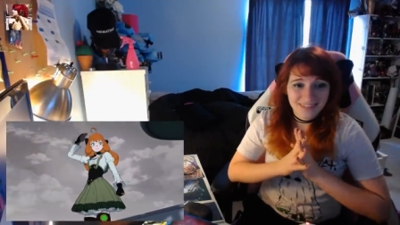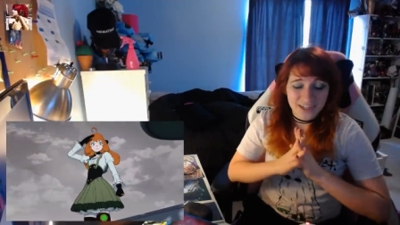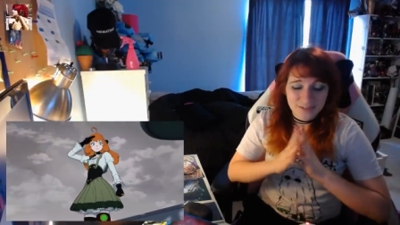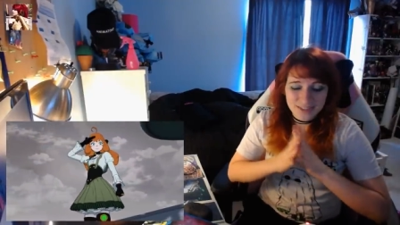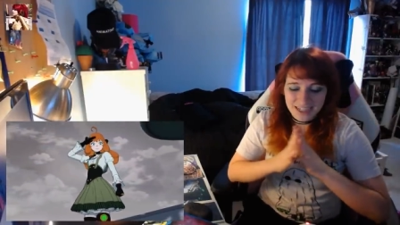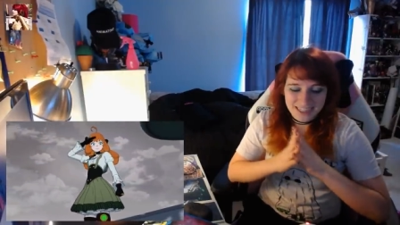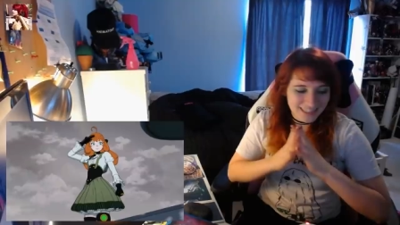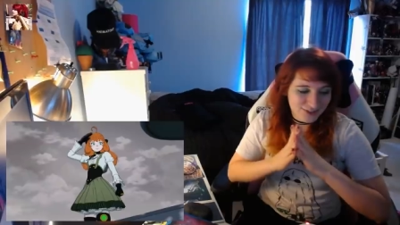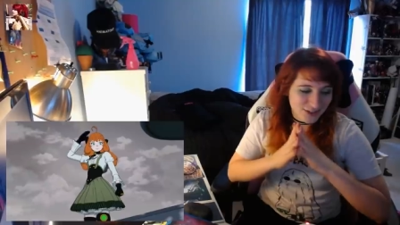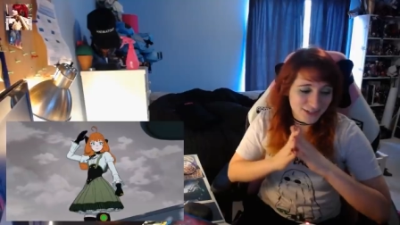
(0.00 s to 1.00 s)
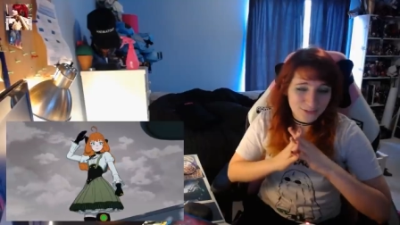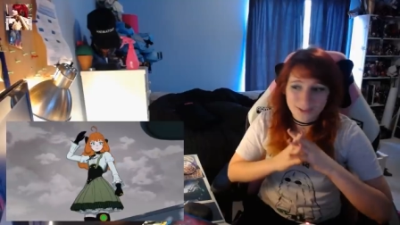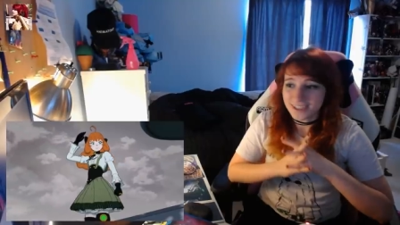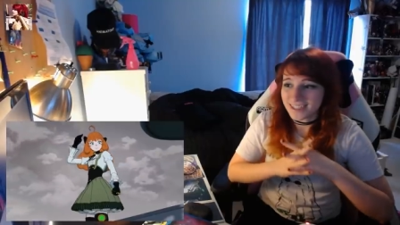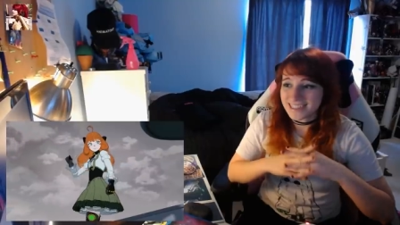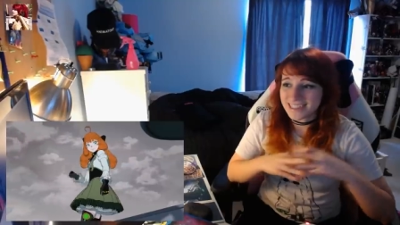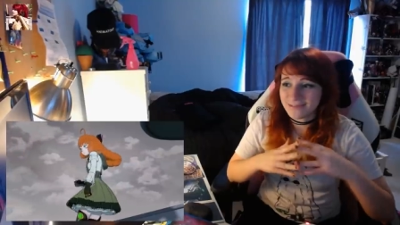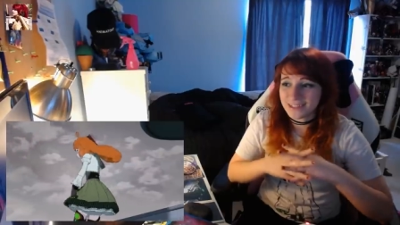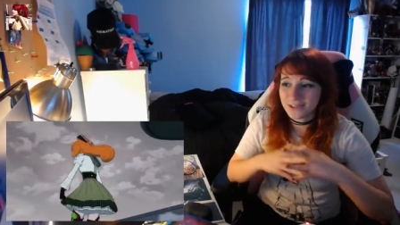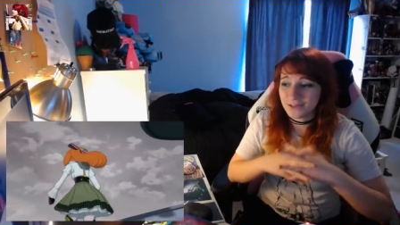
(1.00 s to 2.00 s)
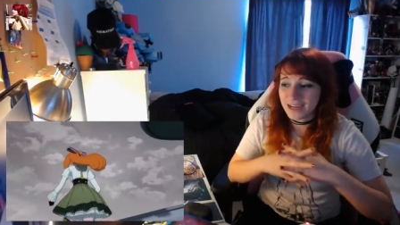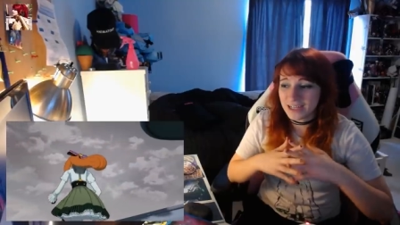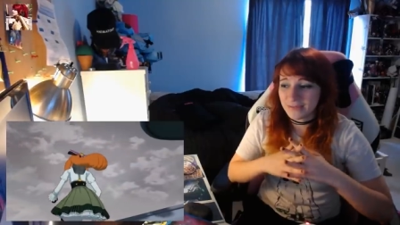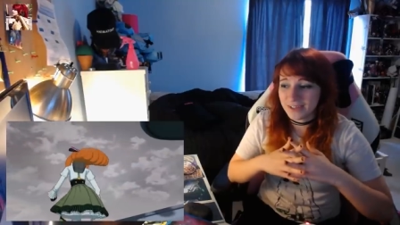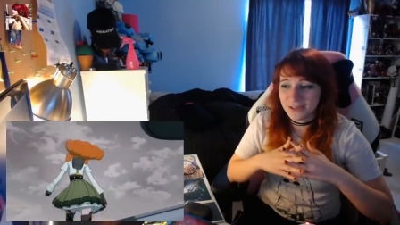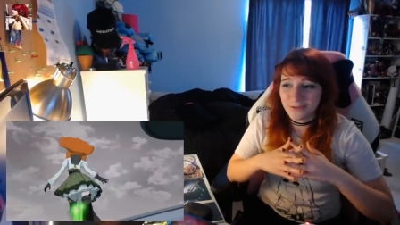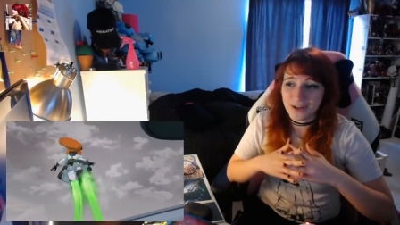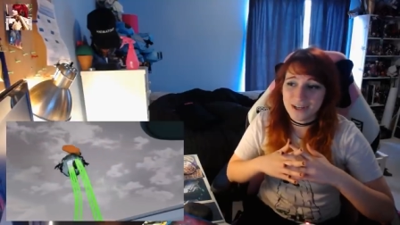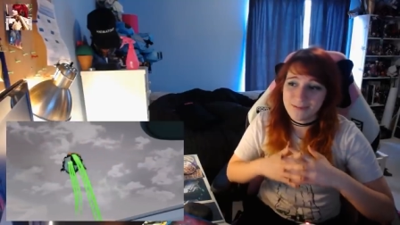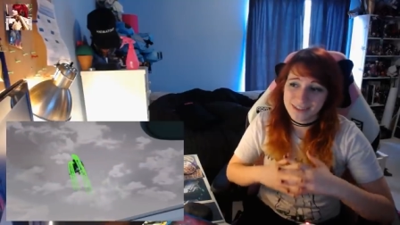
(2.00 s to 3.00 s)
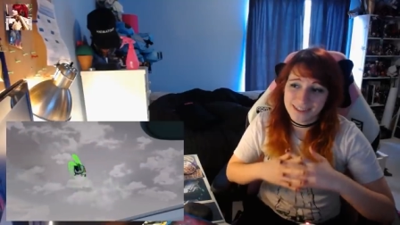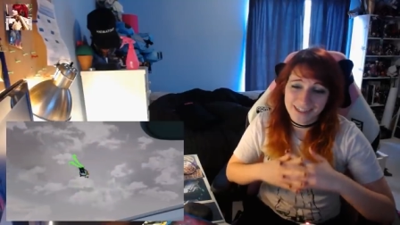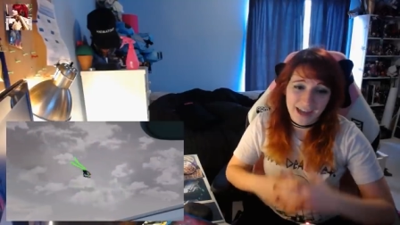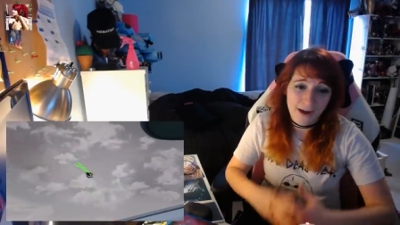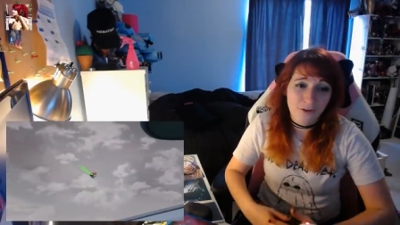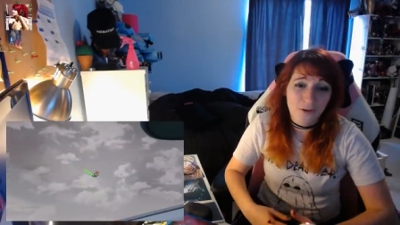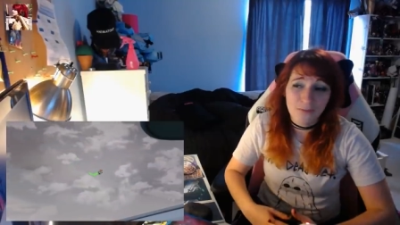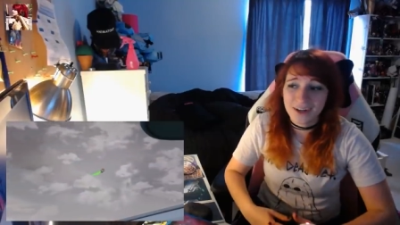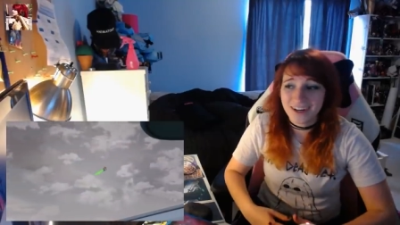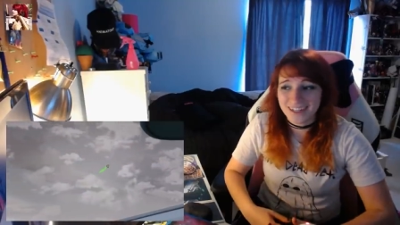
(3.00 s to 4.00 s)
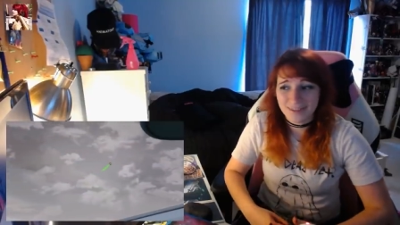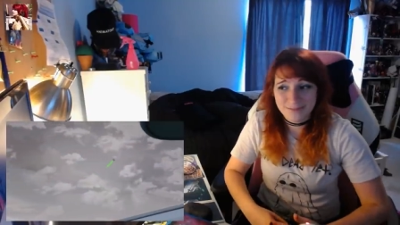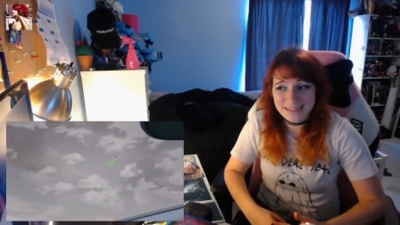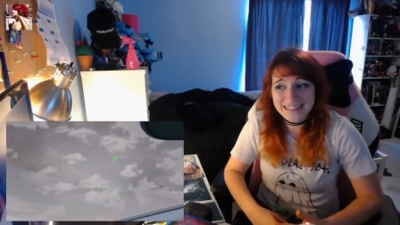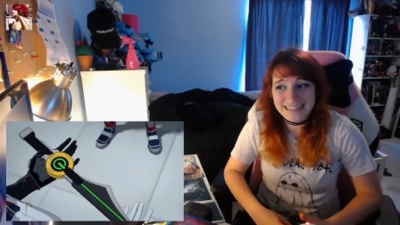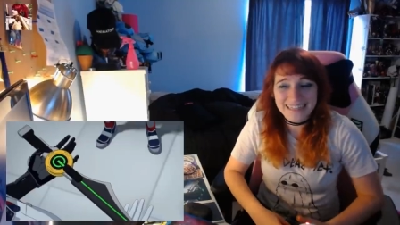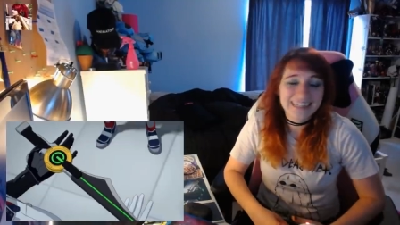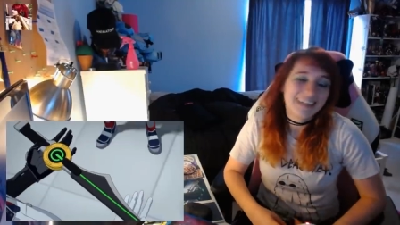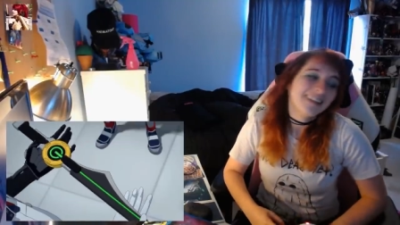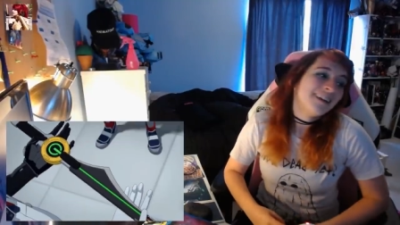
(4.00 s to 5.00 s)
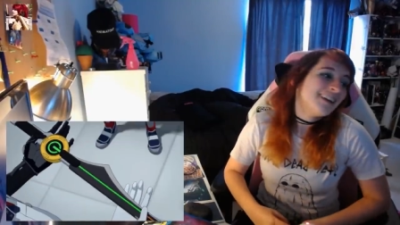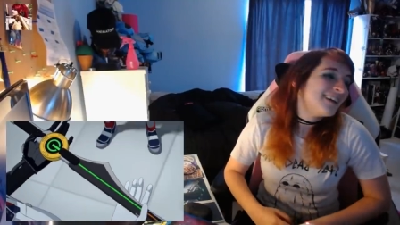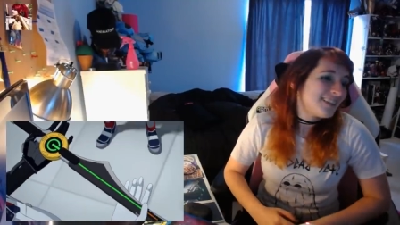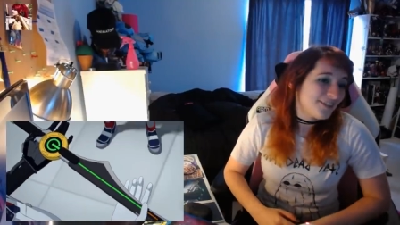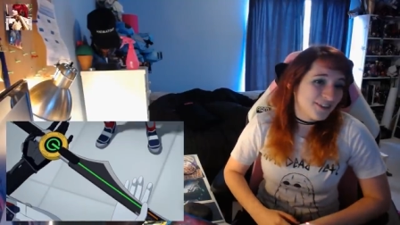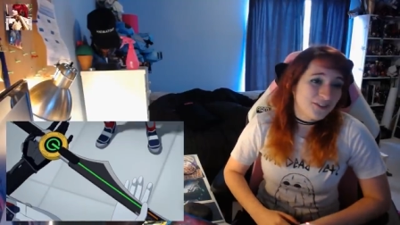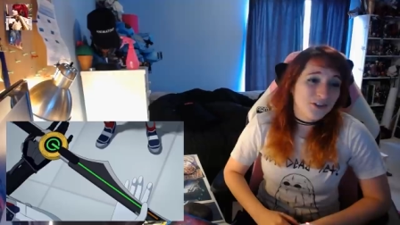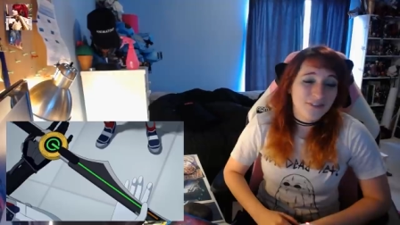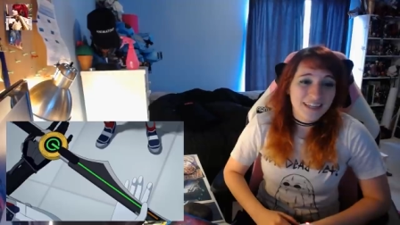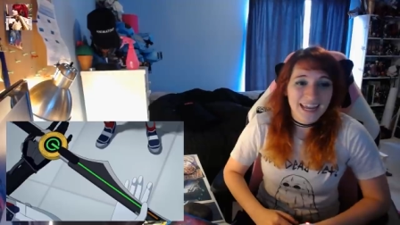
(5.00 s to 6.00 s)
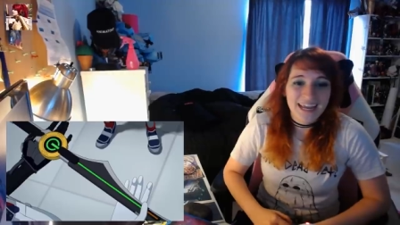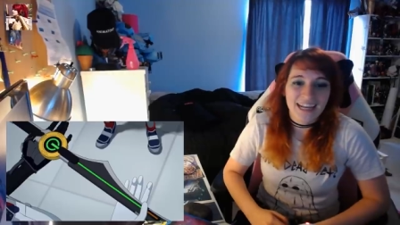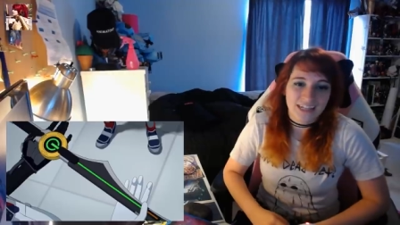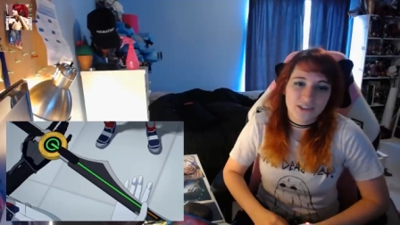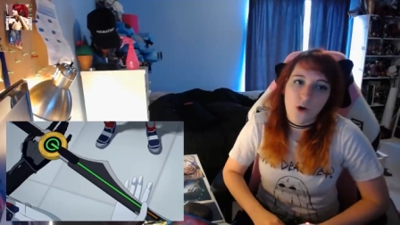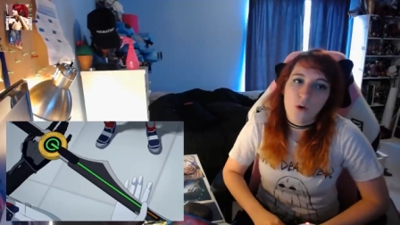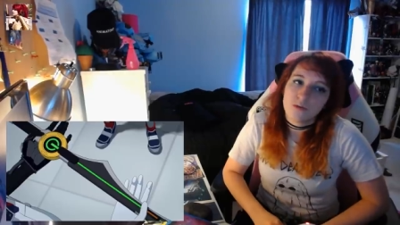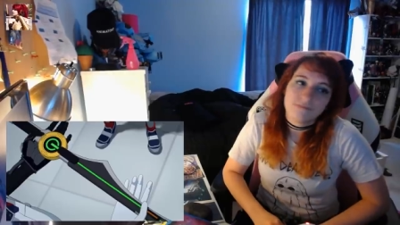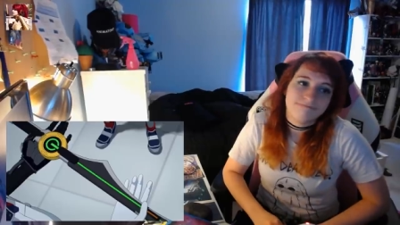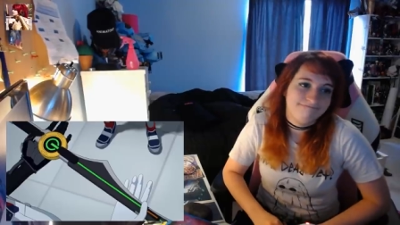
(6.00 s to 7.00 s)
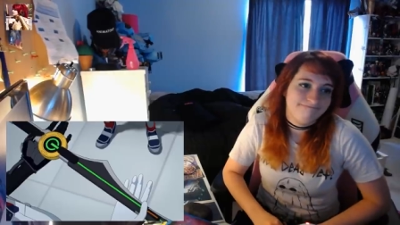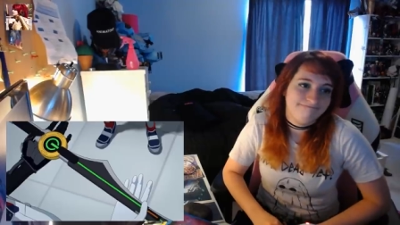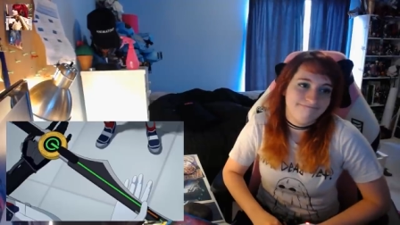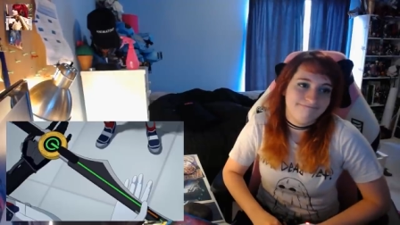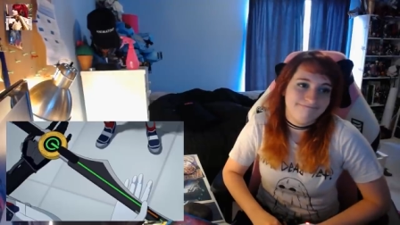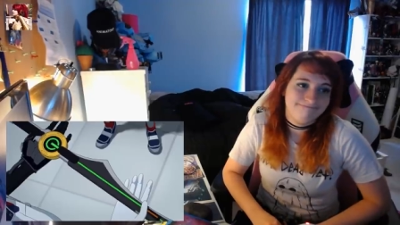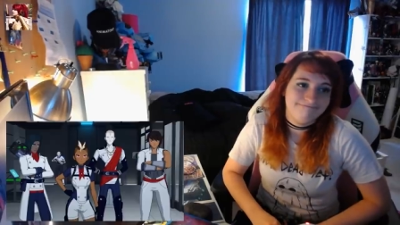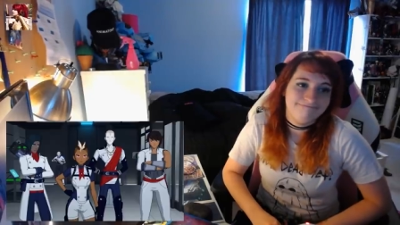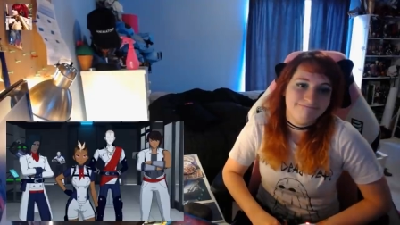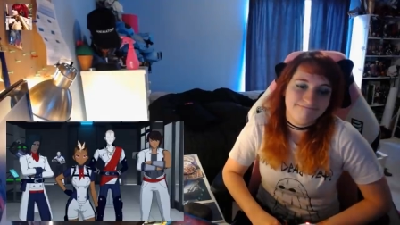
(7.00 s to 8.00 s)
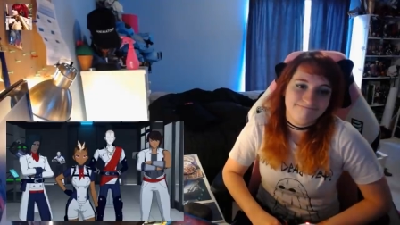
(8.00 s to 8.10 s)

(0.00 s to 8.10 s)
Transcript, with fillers: I wanna I need to check Twitter and see what who animated what, but like I have homework and I'm busy. So I don't know if I can't. I don't mm.